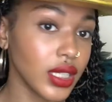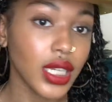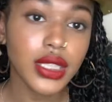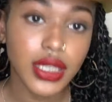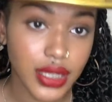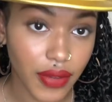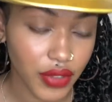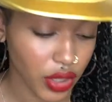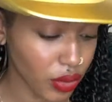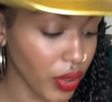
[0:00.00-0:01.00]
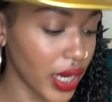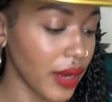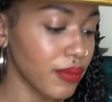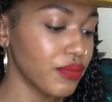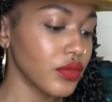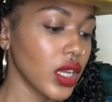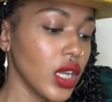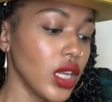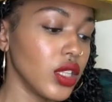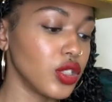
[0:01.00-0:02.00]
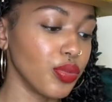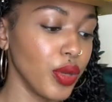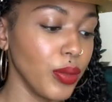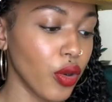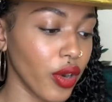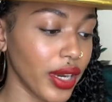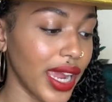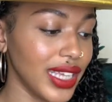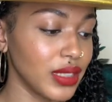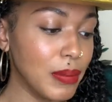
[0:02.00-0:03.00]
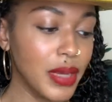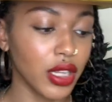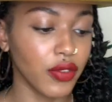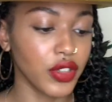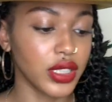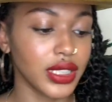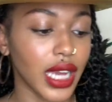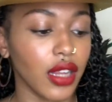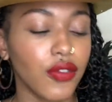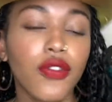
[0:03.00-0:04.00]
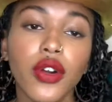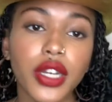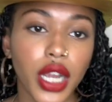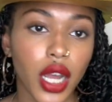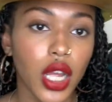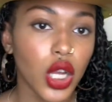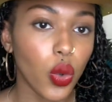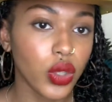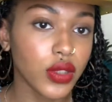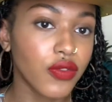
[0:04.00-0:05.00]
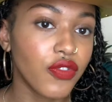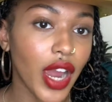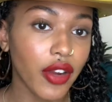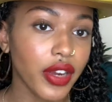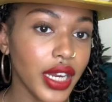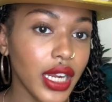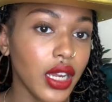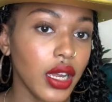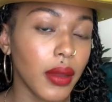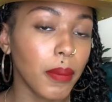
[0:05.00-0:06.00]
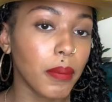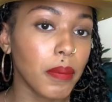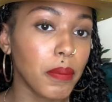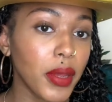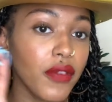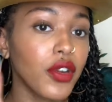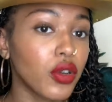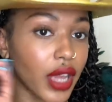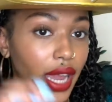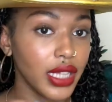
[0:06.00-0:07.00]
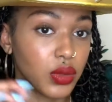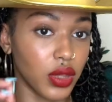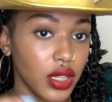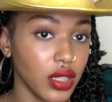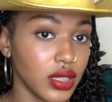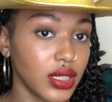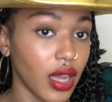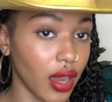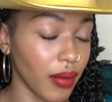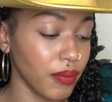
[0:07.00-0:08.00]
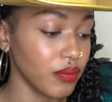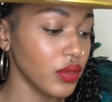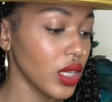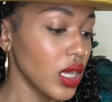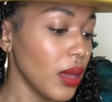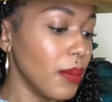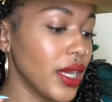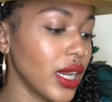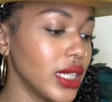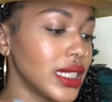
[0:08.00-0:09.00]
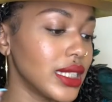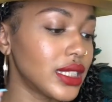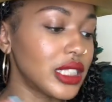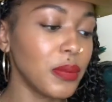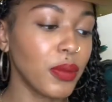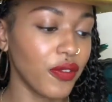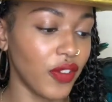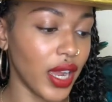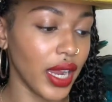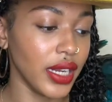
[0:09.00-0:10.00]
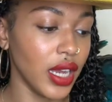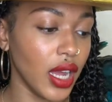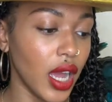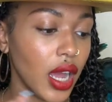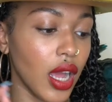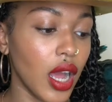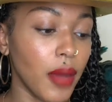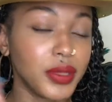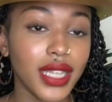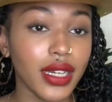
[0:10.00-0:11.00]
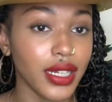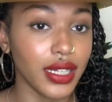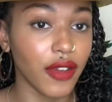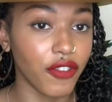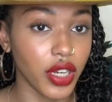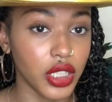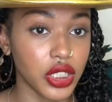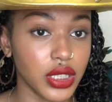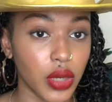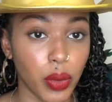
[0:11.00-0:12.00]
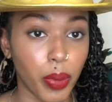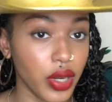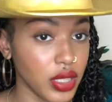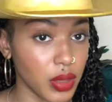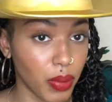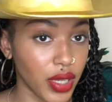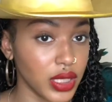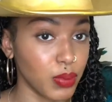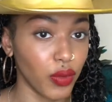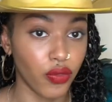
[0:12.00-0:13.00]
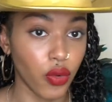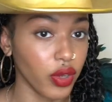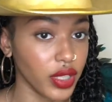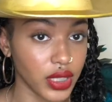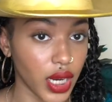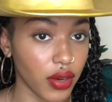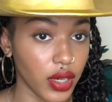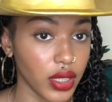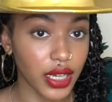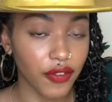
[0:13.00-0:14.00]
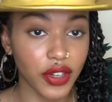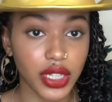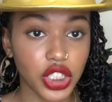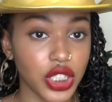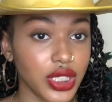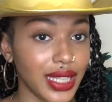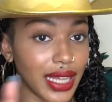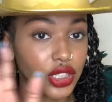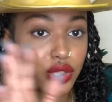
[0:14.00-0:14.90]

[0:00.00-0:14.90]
1973, the Supreme Court case Miller versus California was a very pivotal case within this time because it simplified obscenity definitions that were put into place before this era. Definitions that